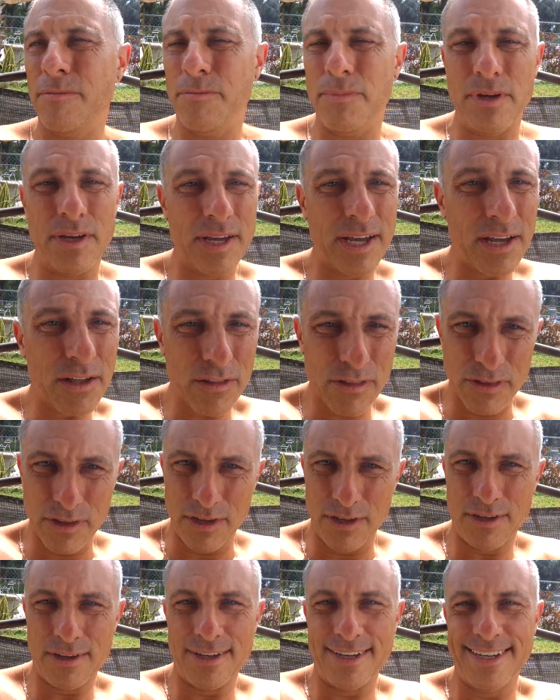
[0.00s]
being healthy
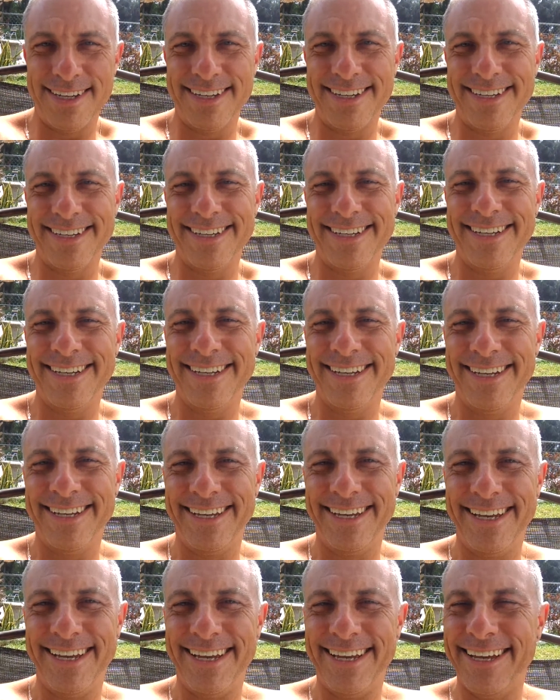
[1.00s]

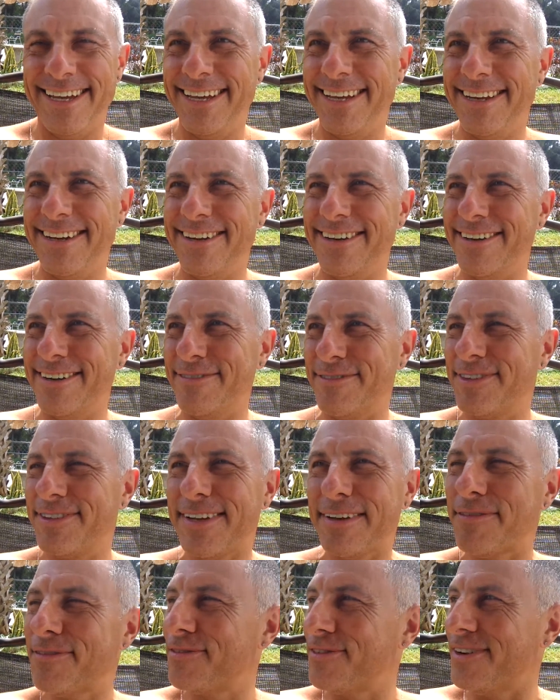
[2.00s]
and just
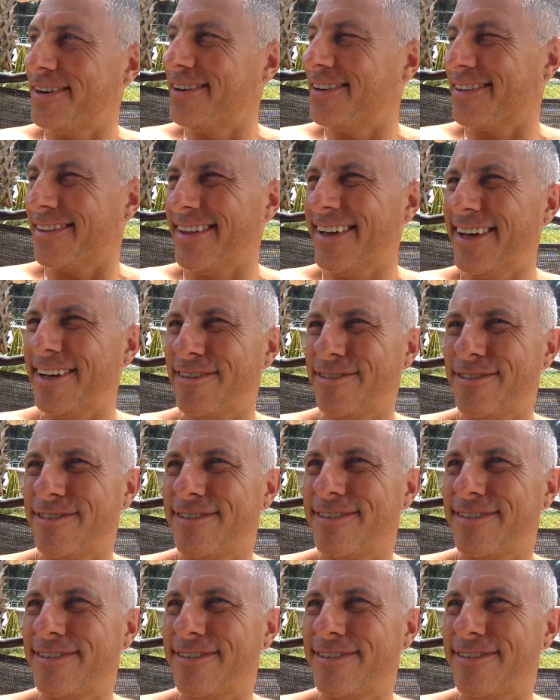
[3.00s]
having fun in life.